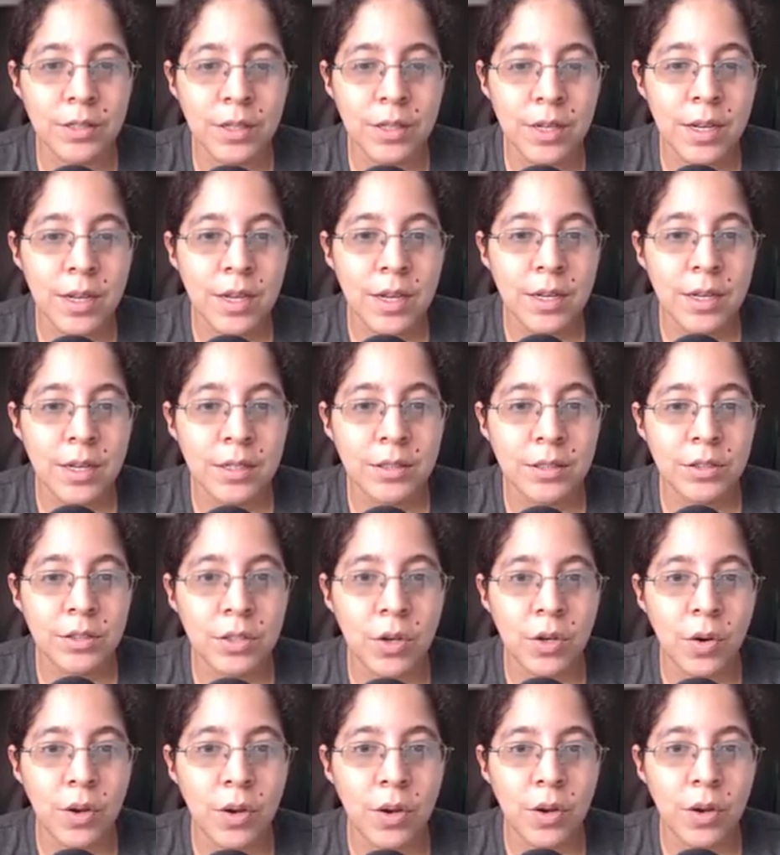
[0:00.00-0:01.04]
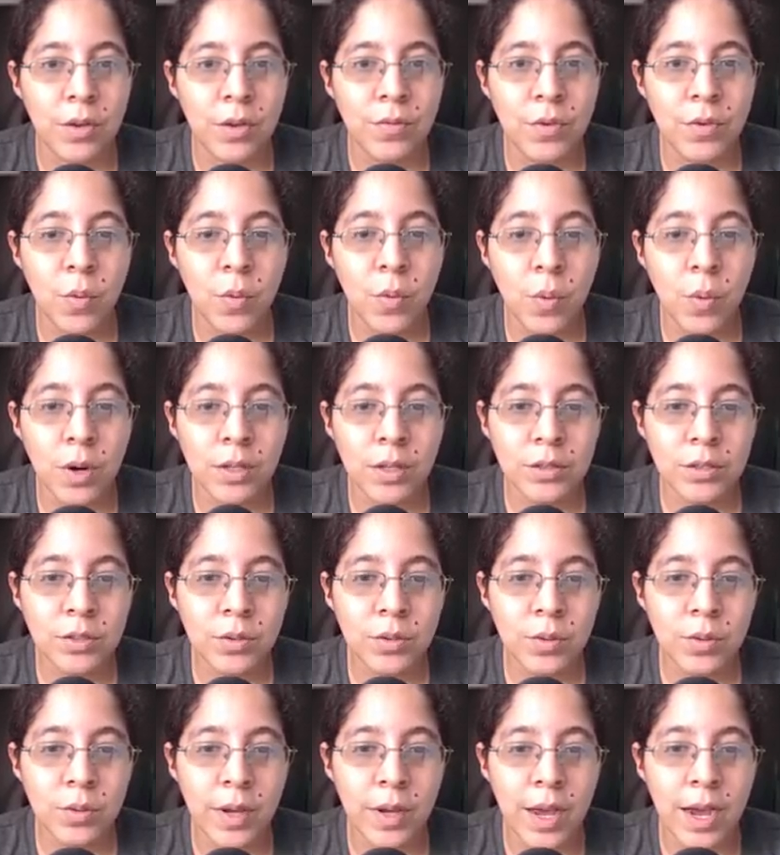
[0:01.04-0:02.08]
So if you want to
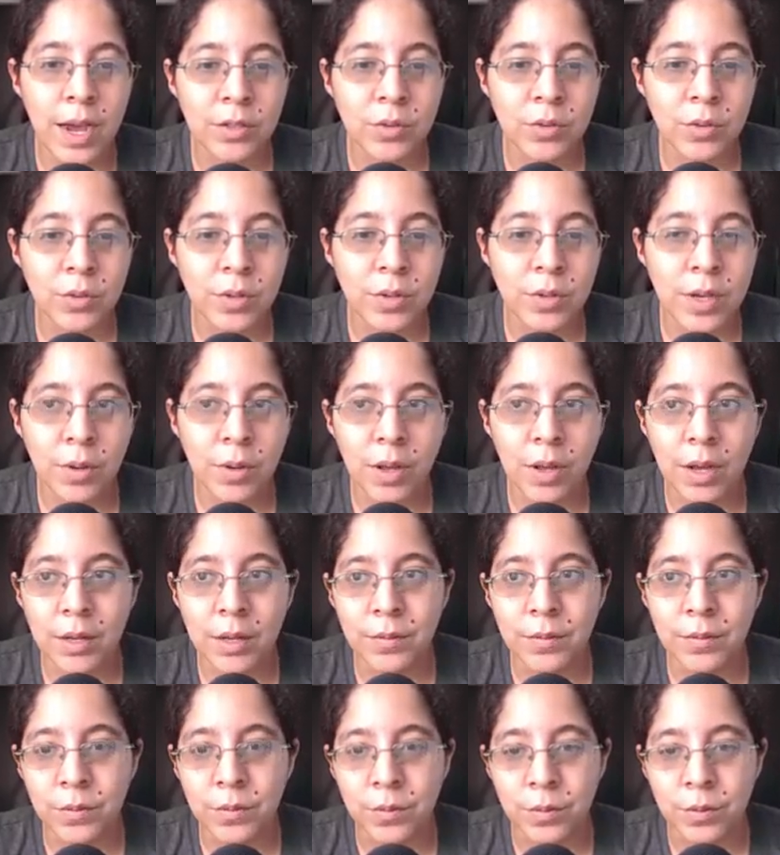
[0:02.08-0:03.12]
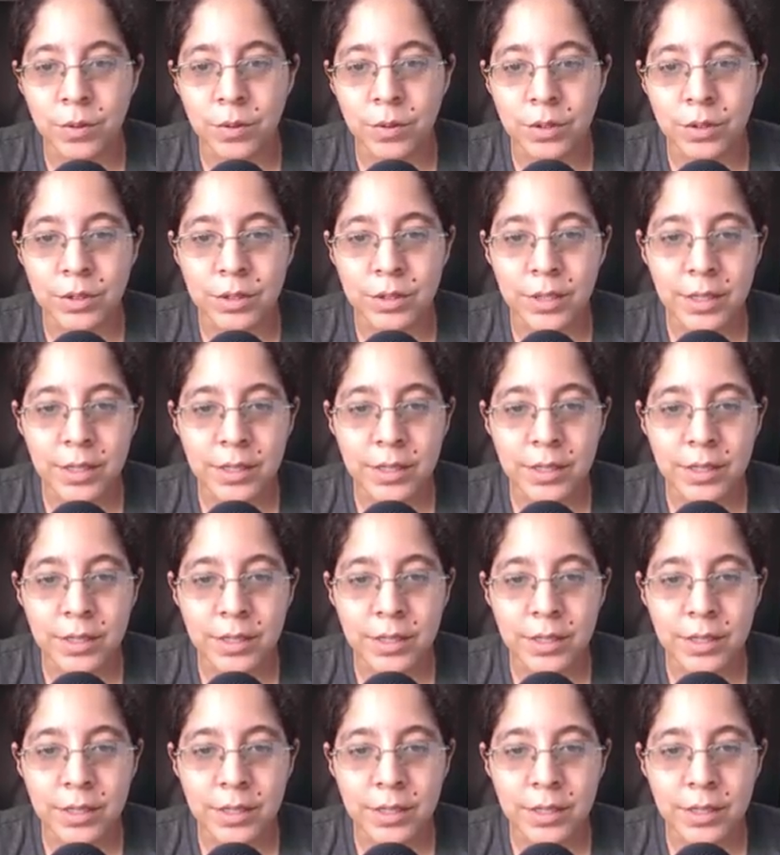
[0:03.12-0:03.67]
actually apply for this,